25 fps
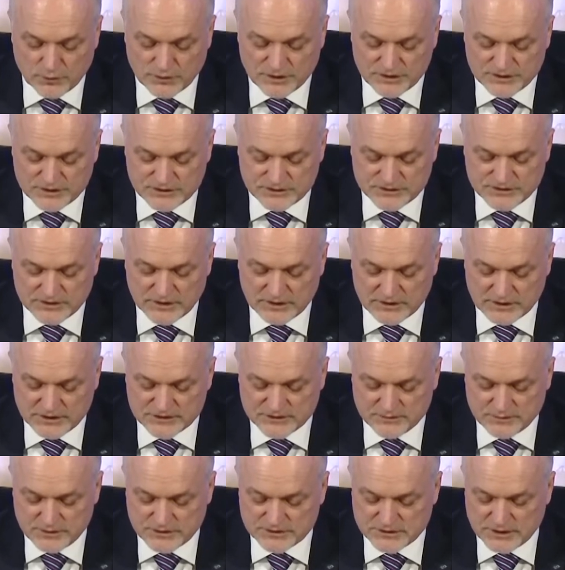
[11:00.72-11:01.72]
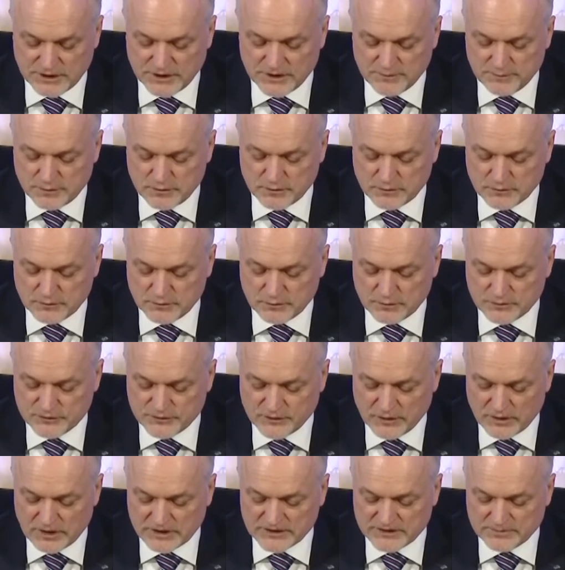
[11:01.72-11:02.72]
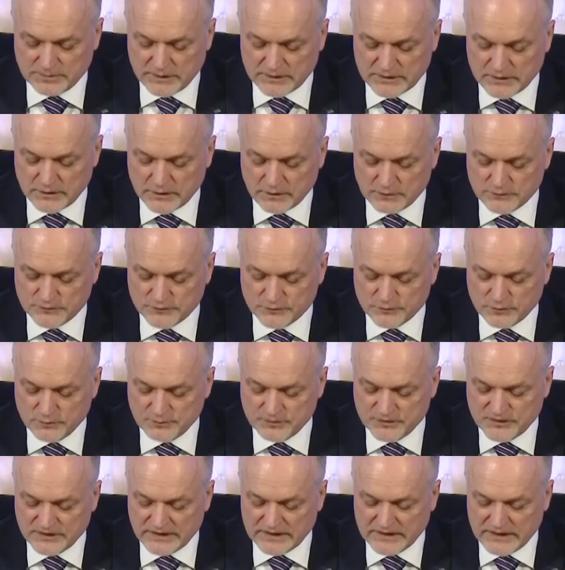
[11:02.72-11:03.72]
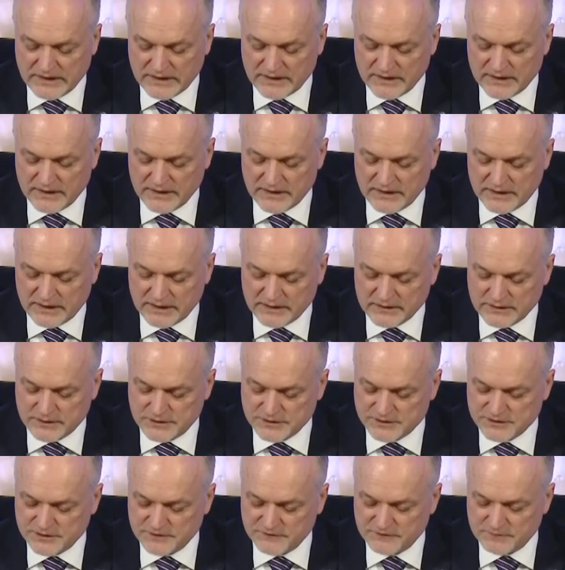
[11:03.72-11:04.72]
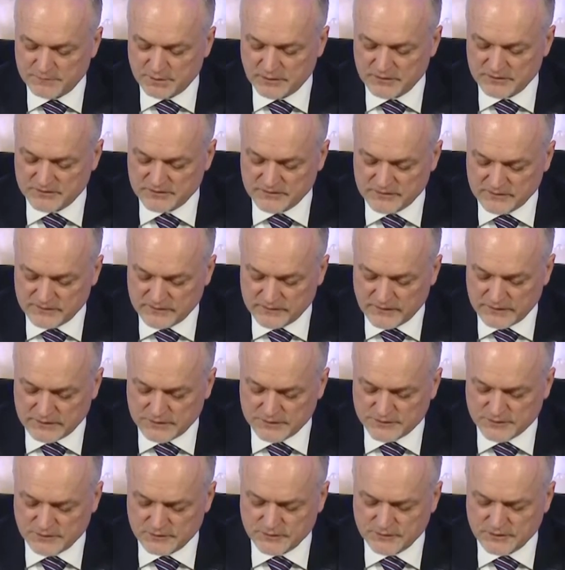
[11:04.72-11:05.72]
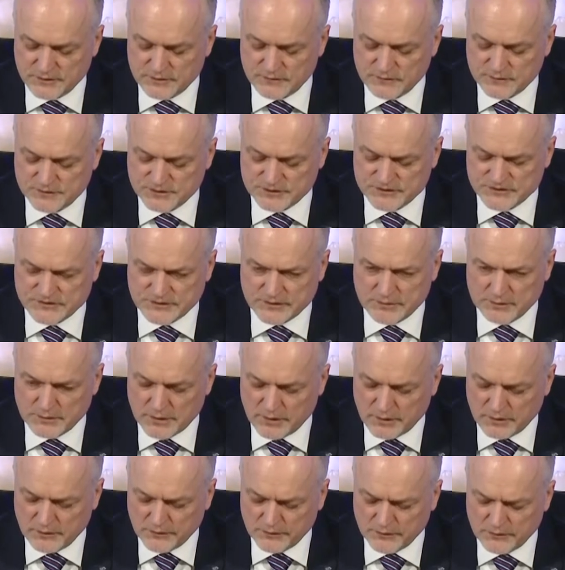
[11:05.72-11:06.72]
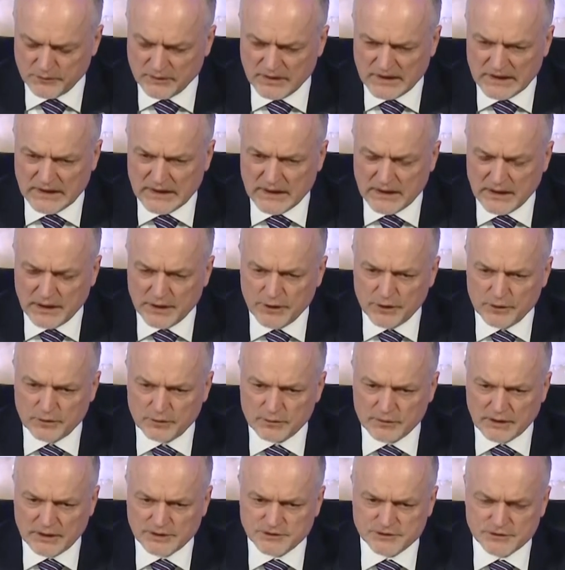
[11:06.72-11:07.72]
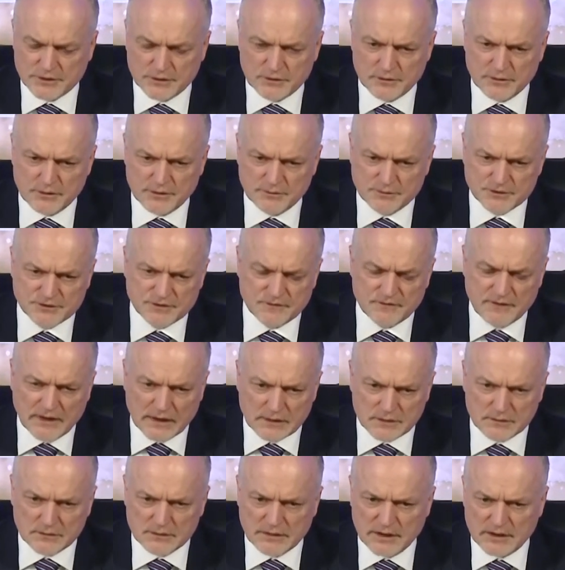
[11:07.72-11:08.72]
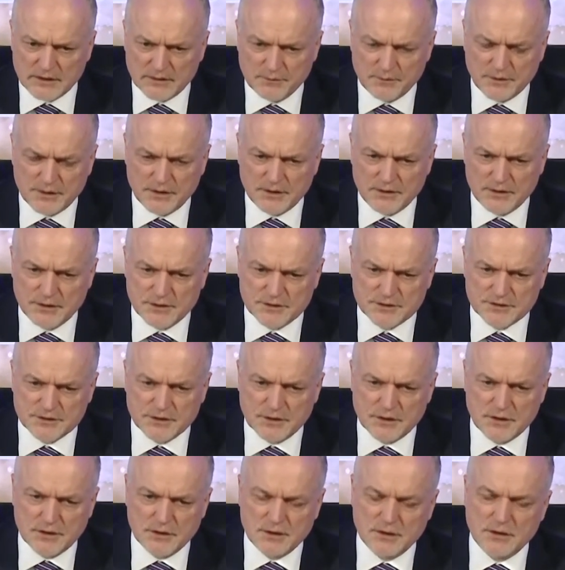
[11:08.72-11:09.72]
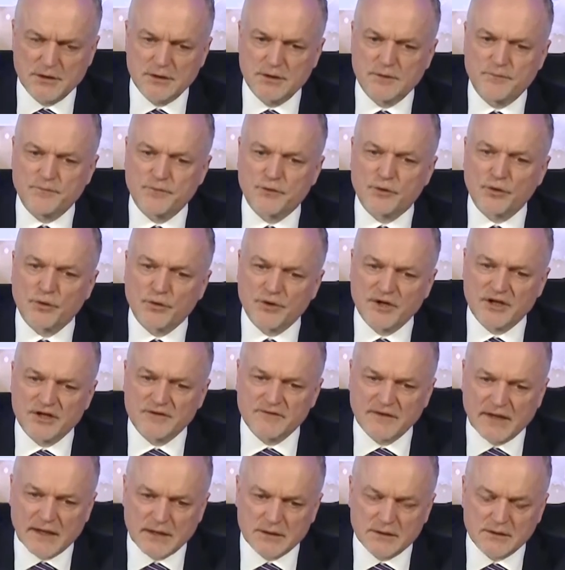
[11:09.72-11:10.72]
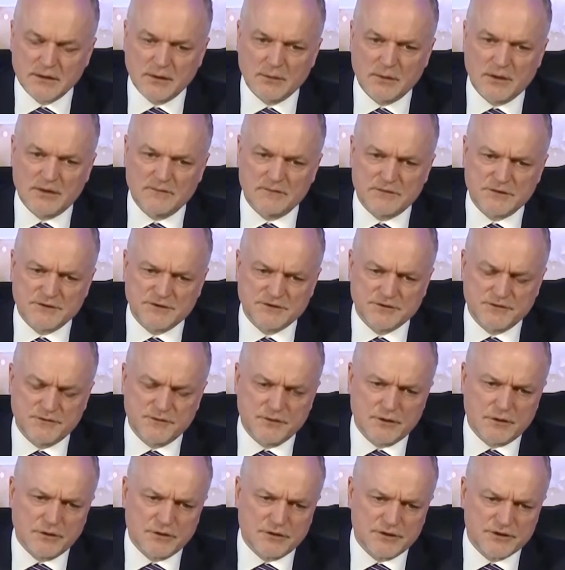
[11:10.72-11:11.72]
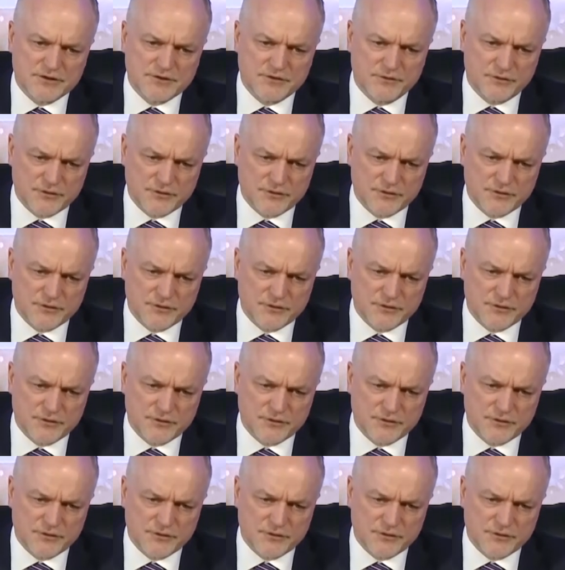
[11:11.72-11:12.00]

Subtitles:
consume steel. We also saw a decline in the consumption of electricity in 2020. And here I think it's worth mentioning in particular Q2.